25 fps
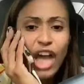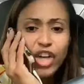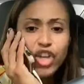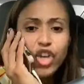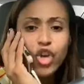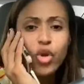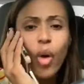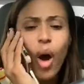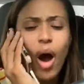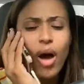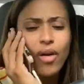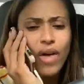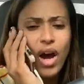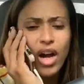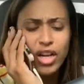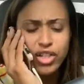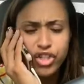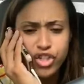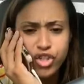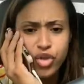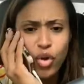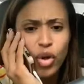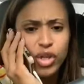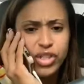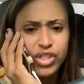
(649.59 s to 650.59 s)
You are our
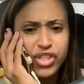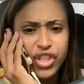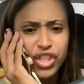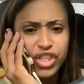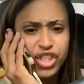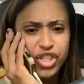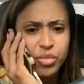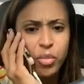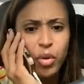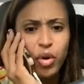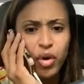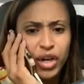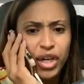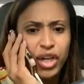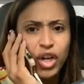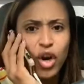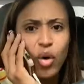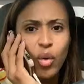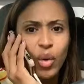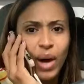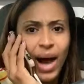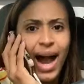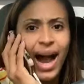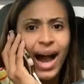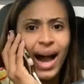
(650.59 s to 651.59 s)
source this morning,
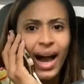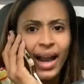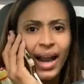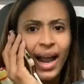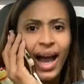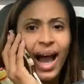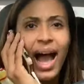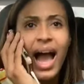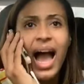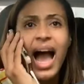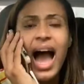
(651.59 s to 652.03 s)
oh God.